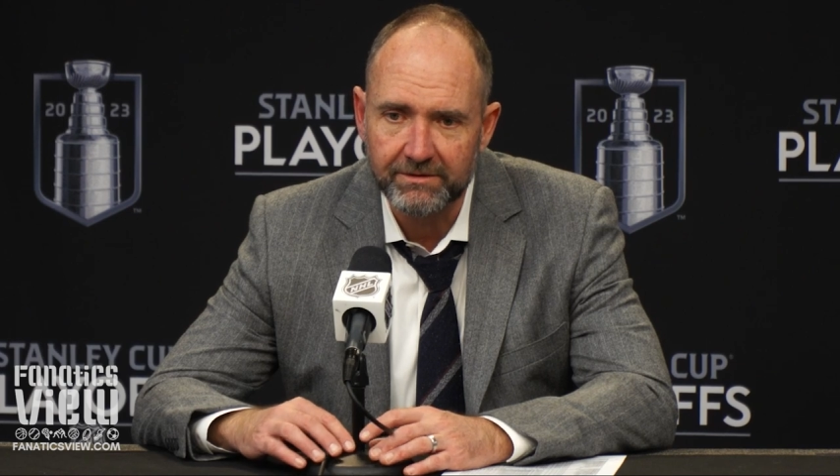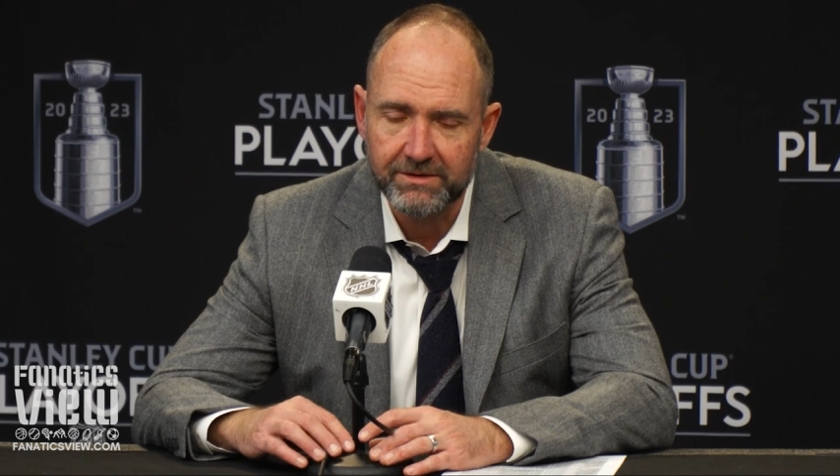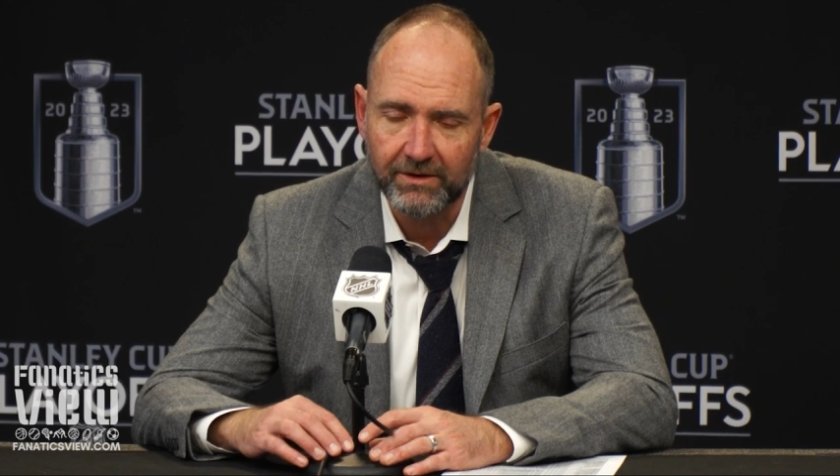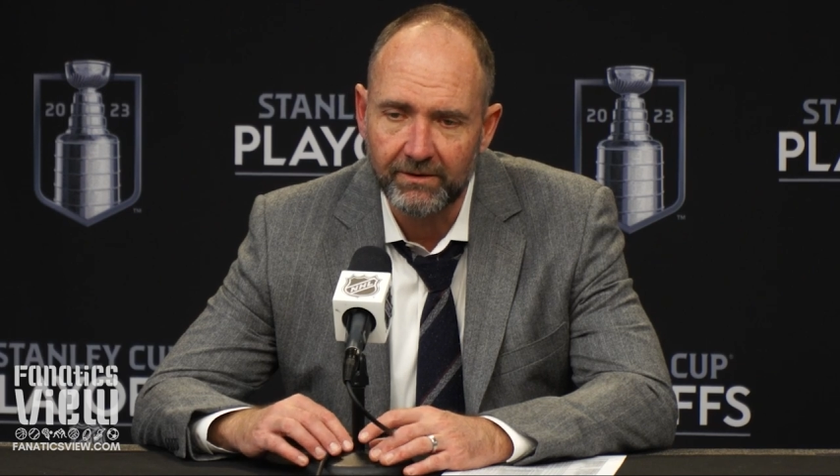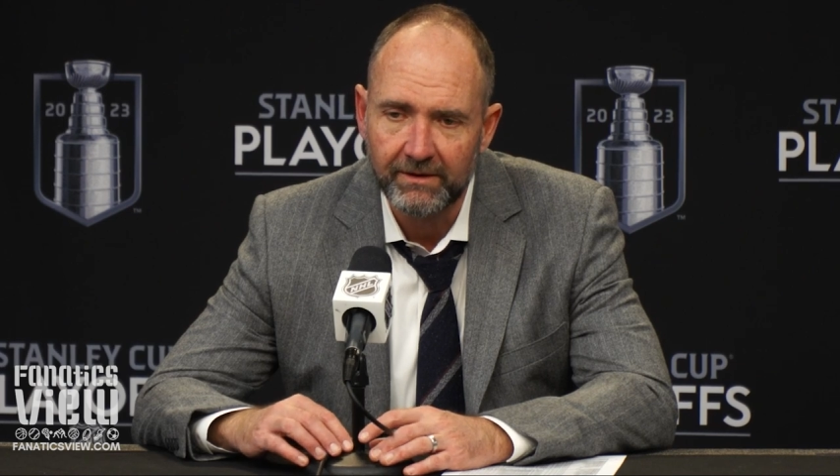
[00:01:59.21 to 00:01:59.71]

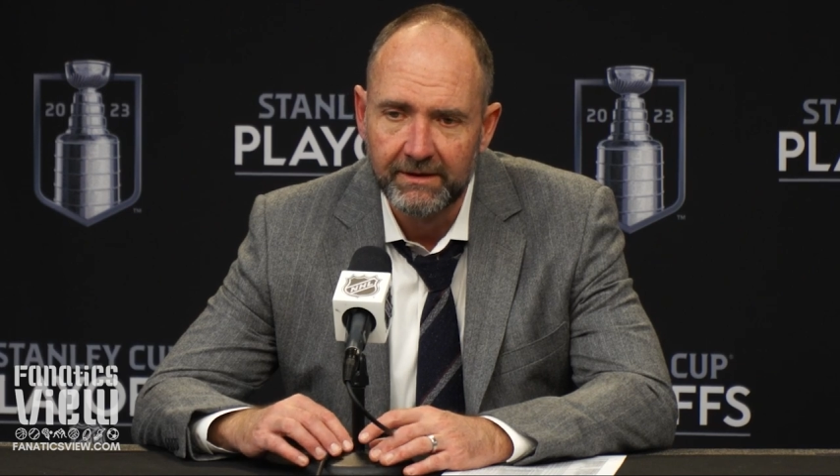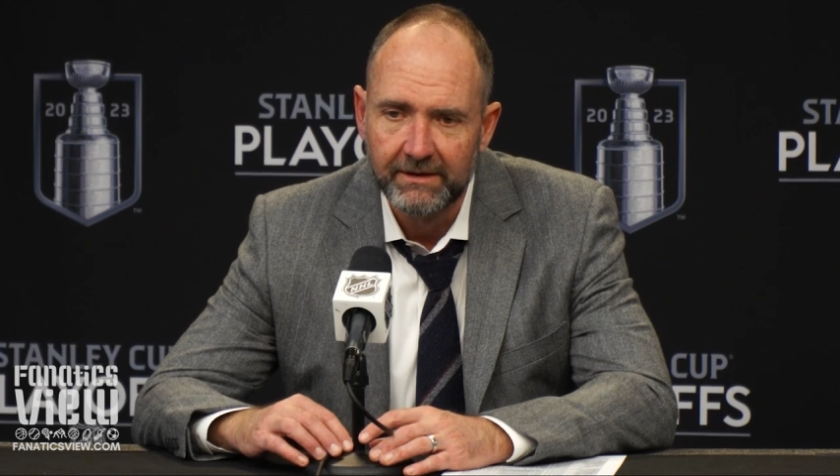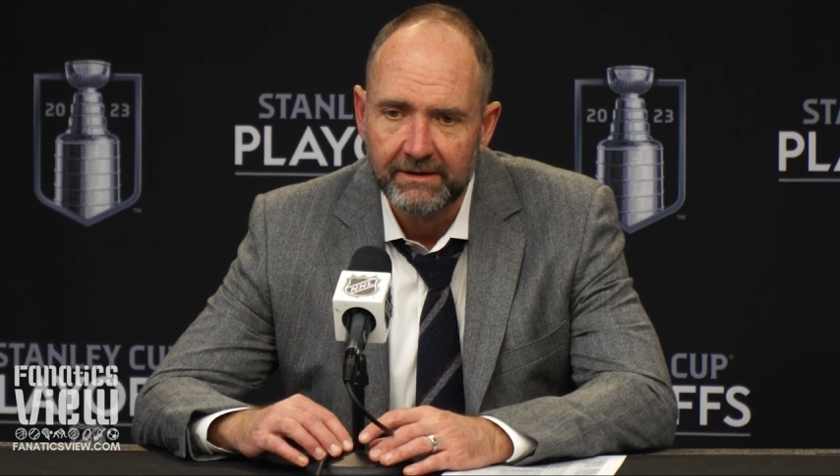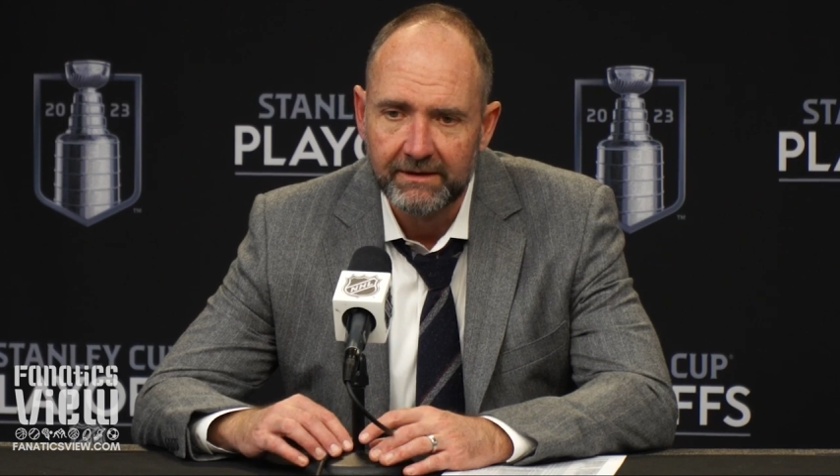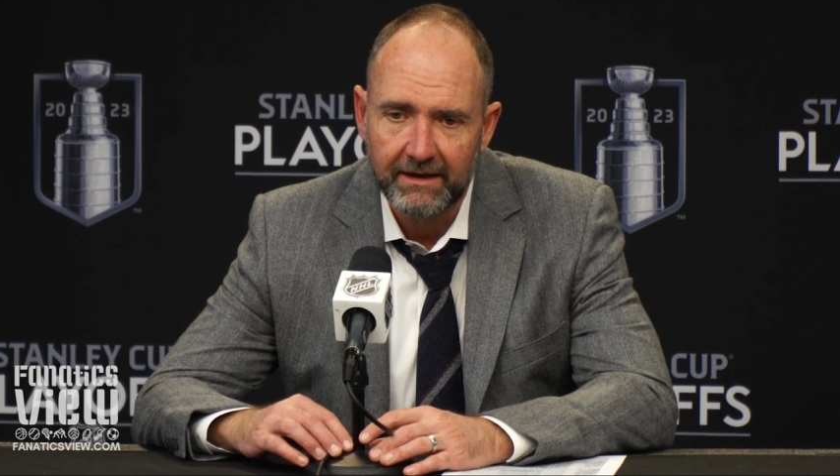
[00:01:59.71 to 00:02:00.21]
So,
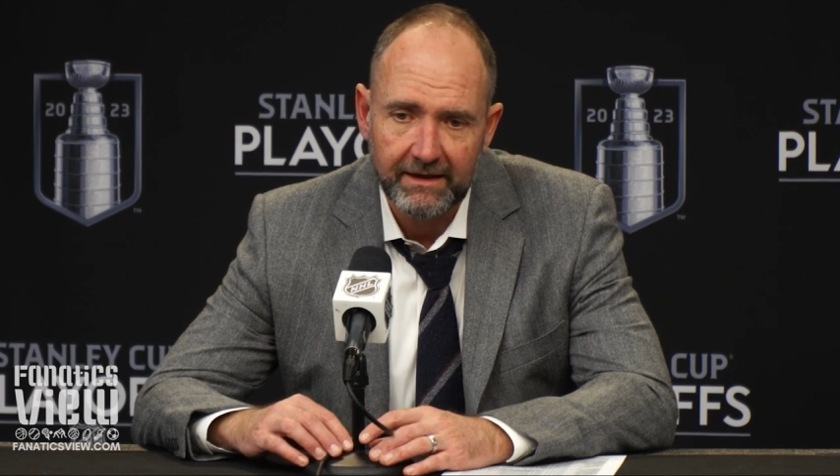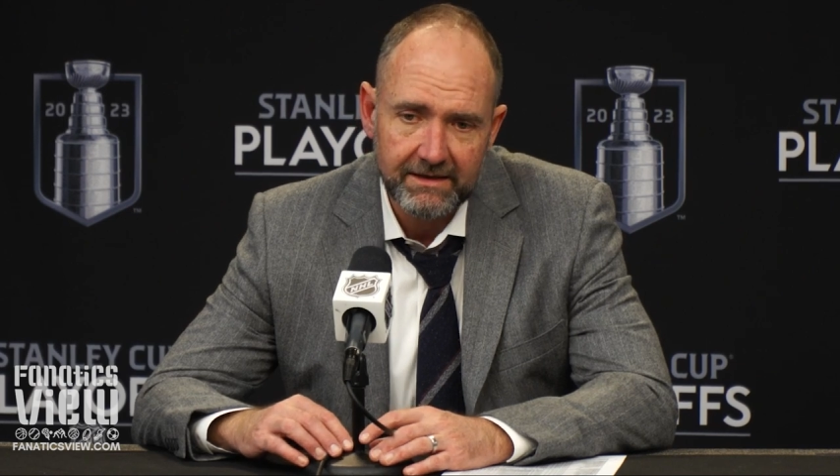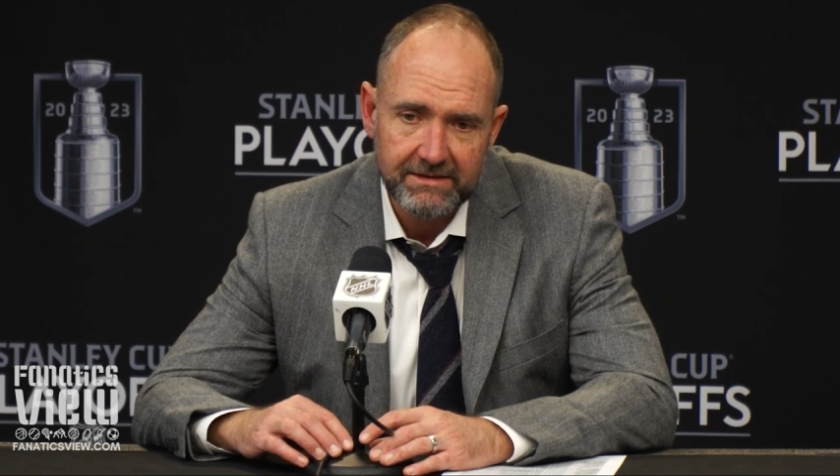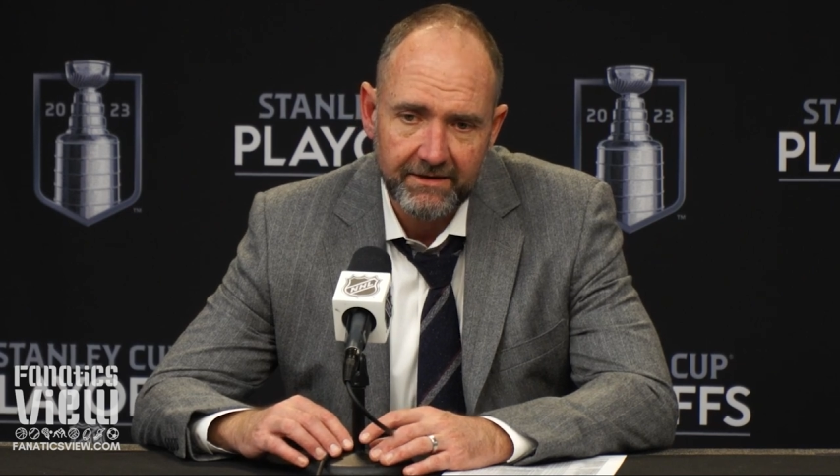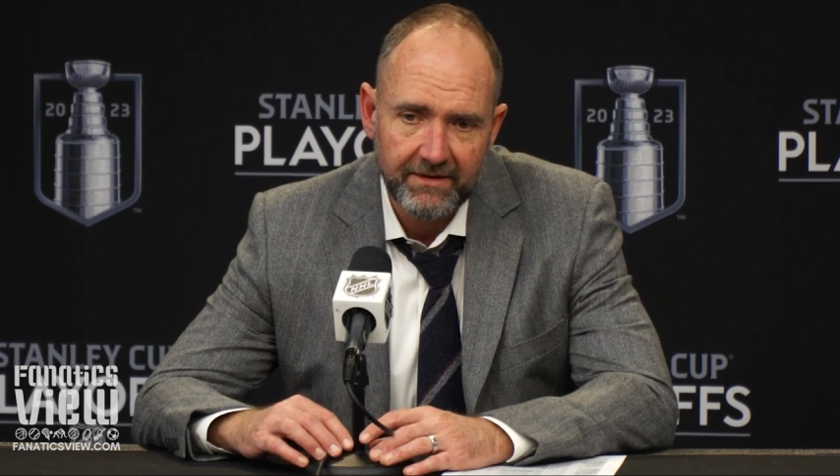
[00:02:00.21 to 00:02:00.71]
and
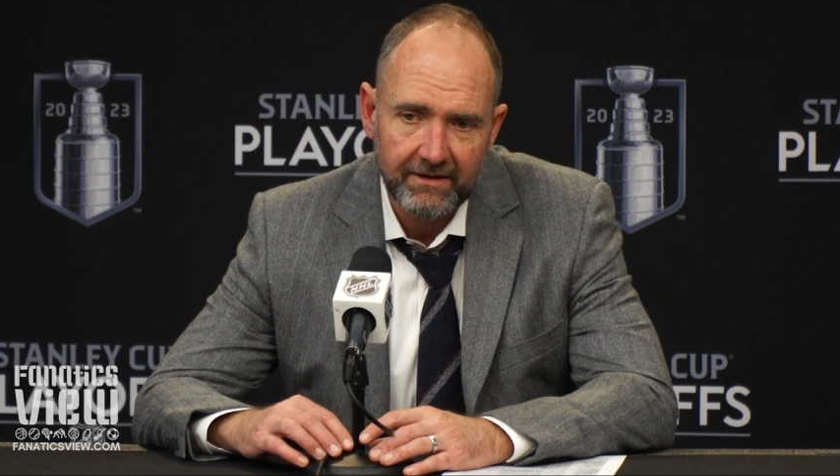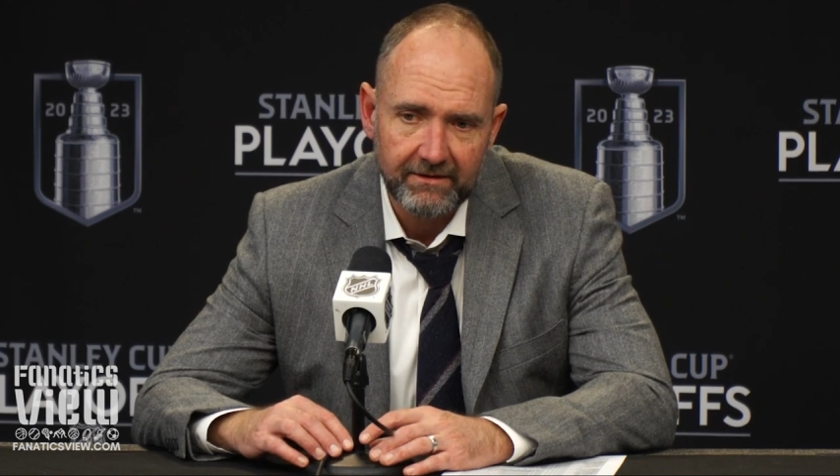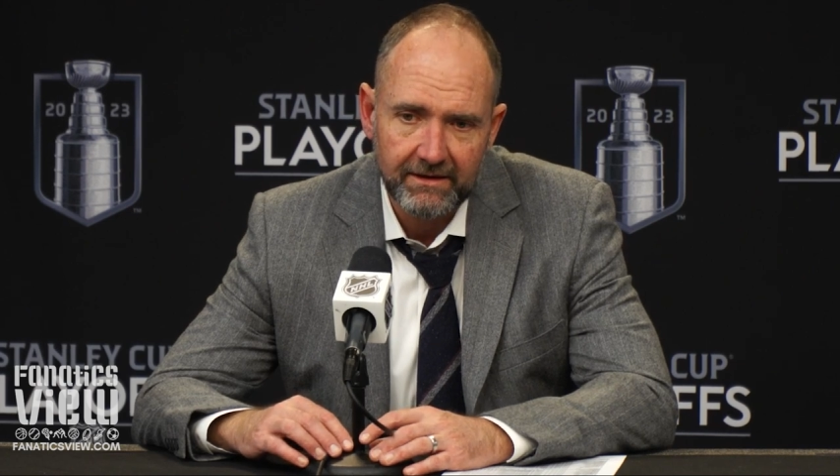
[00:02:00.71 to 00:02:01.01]
he's done that